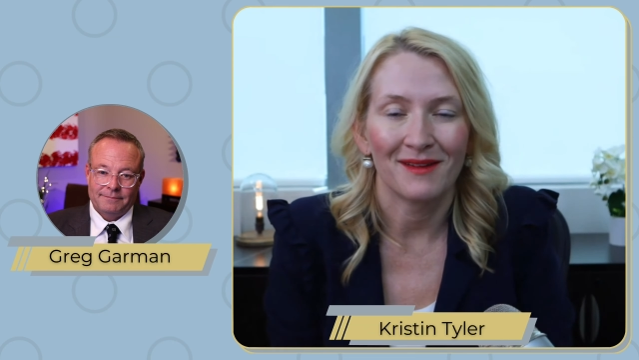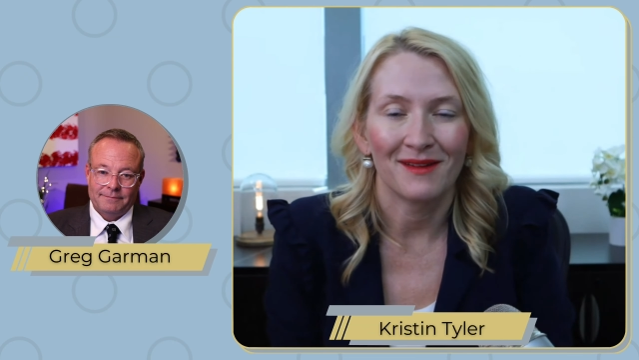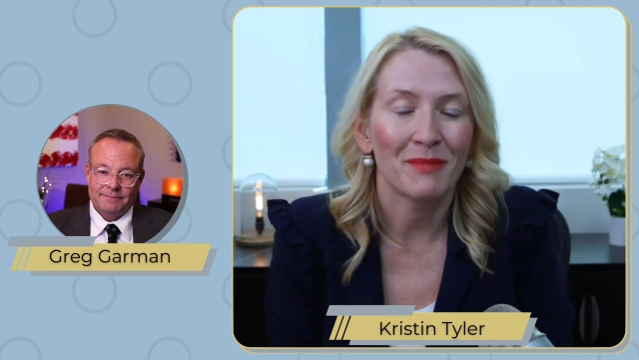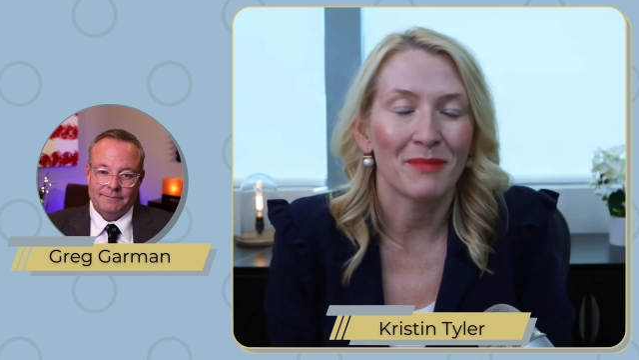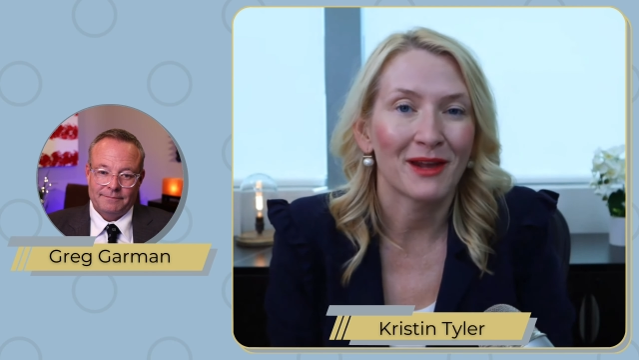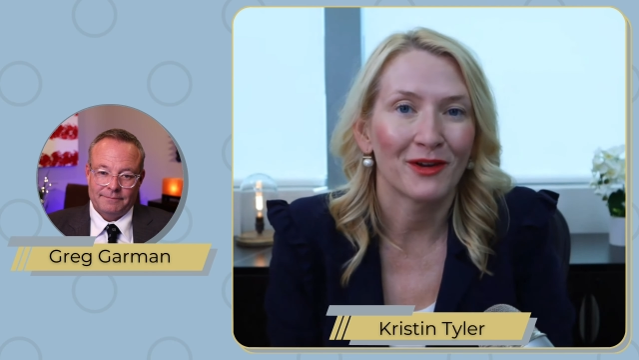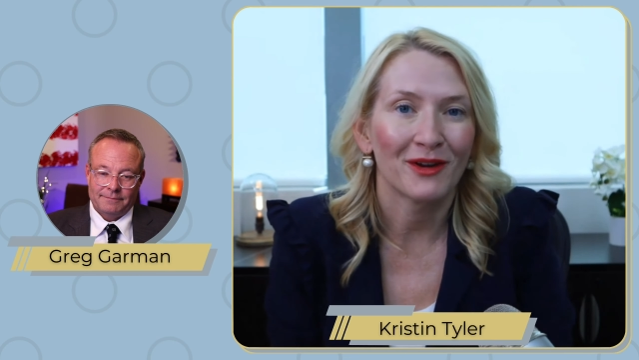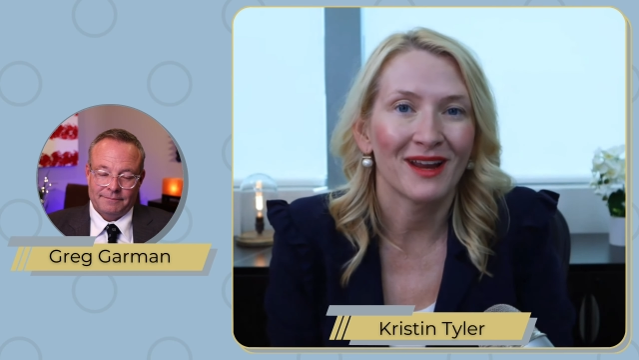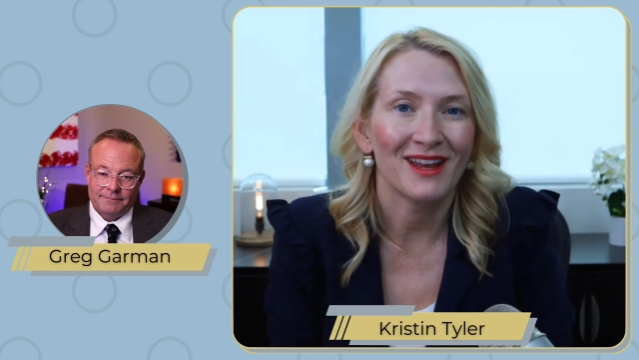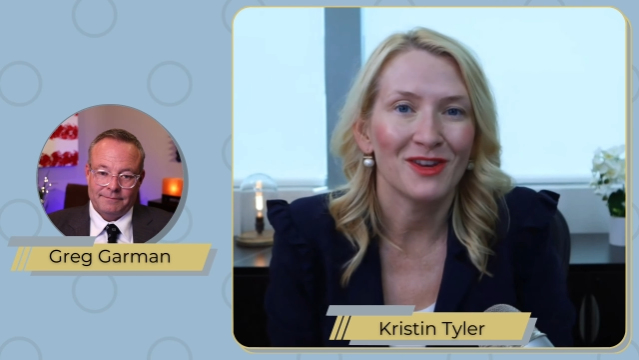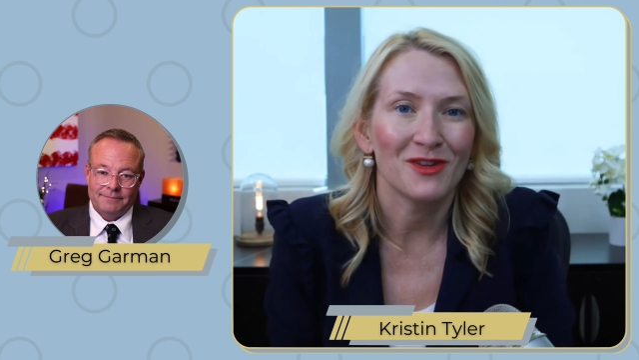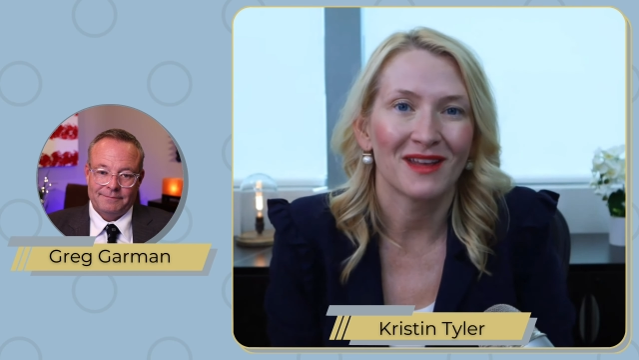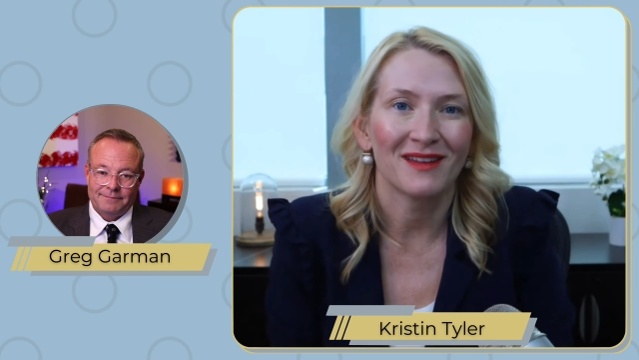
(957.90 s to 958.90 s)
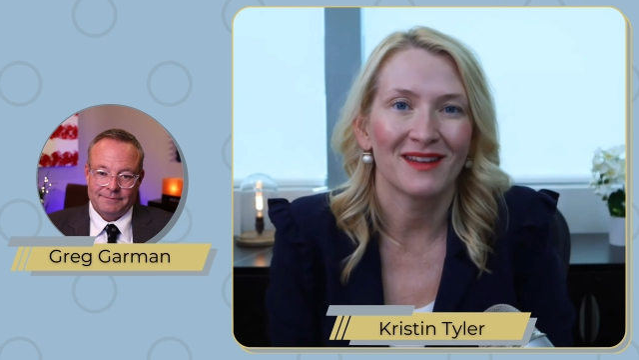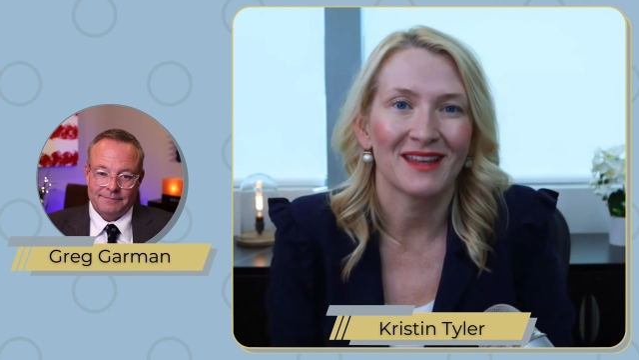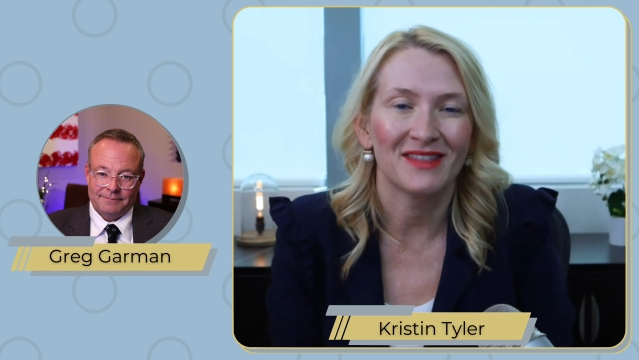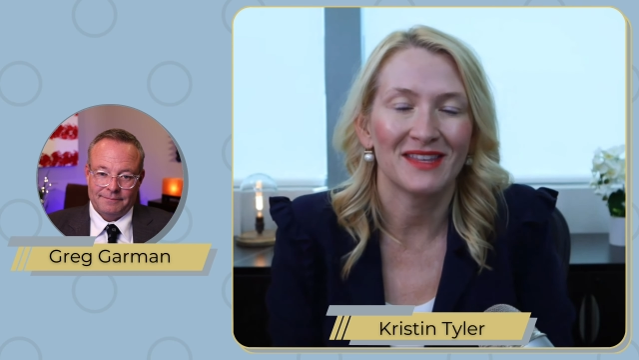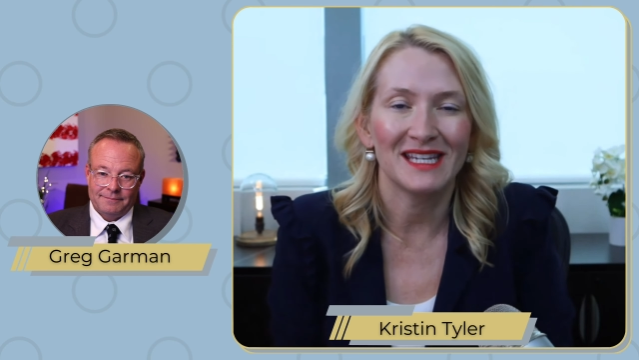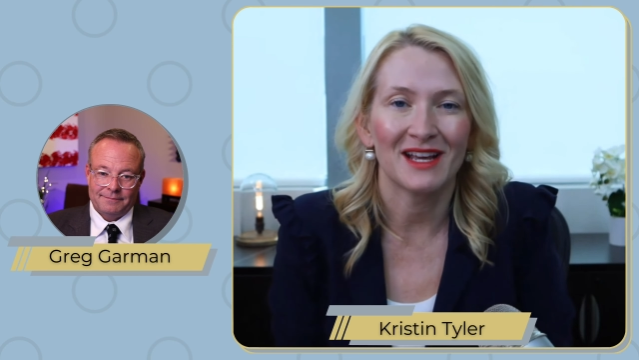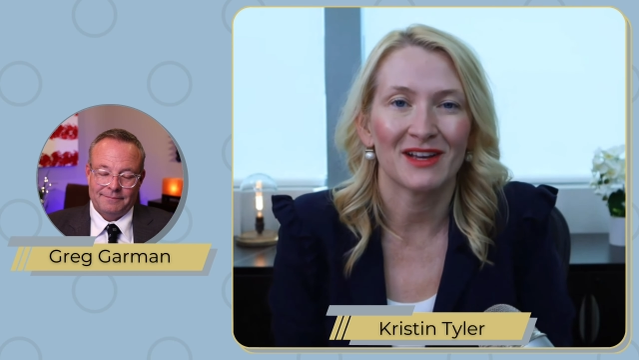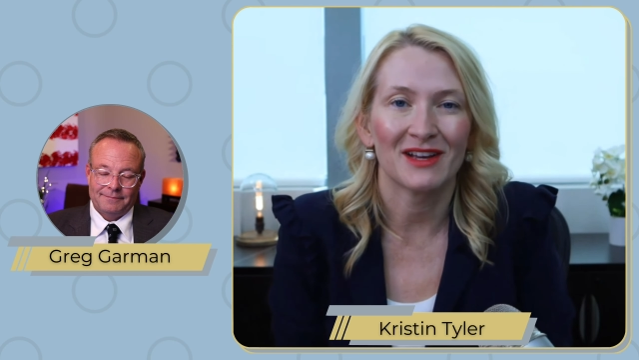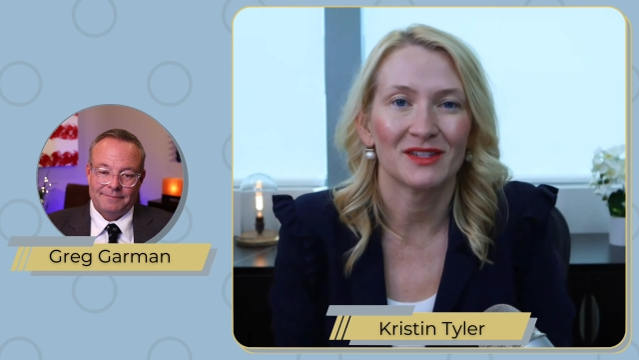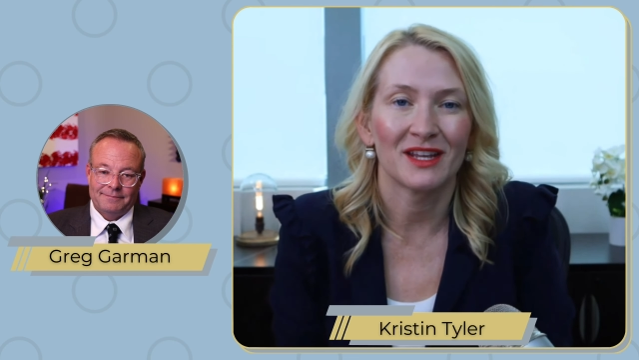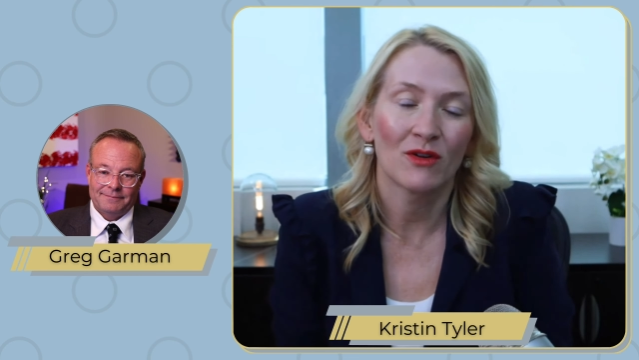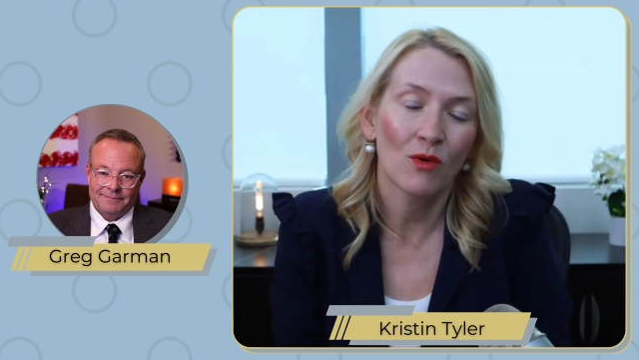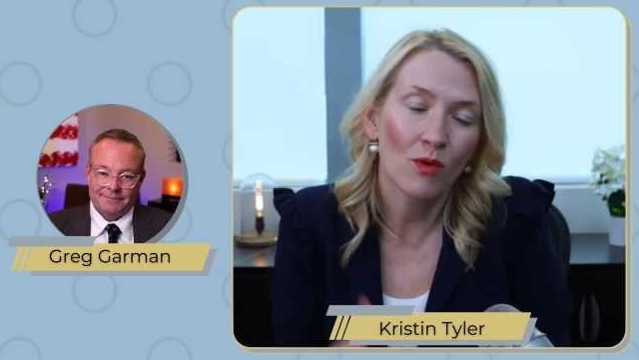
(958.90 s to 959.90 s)
Speaker 1: banner and you can get the details
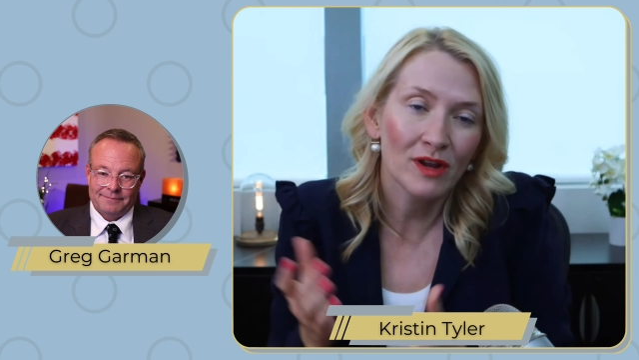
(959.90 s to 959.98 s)
there, or you